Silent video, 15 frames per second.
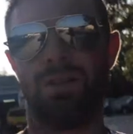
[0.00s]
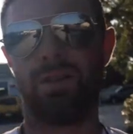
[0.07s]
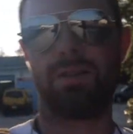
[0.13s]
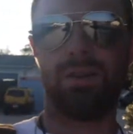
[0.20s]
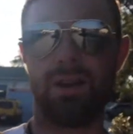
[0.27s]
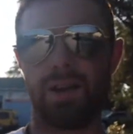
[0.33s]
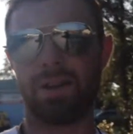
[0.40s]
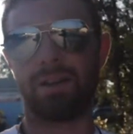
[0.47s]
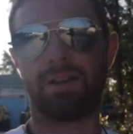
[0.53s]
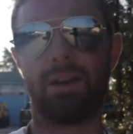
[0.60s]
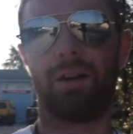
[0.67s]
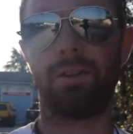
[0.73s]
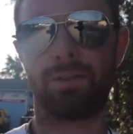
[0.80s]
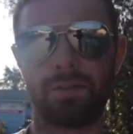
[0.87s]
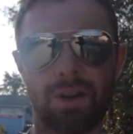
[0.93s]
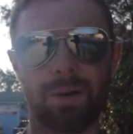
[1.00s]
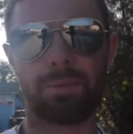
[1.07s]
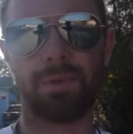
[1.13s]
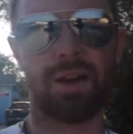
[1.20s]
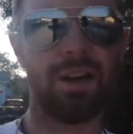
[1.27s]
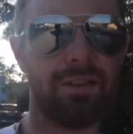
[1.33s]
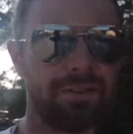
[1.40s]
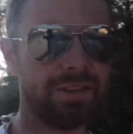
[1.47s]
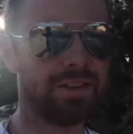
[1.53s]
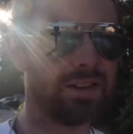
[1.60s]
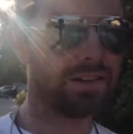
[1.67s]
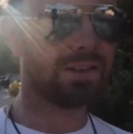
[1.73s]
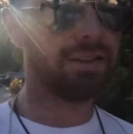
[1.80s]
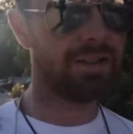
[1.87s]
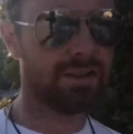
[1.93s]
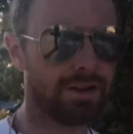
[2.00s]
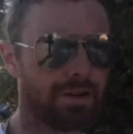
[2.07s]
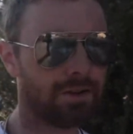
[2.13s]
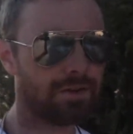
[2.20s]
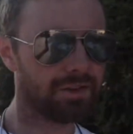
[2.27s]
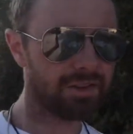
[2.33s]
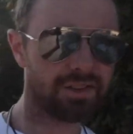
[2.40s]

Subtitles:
All right, car's dropped off, and luckily there is a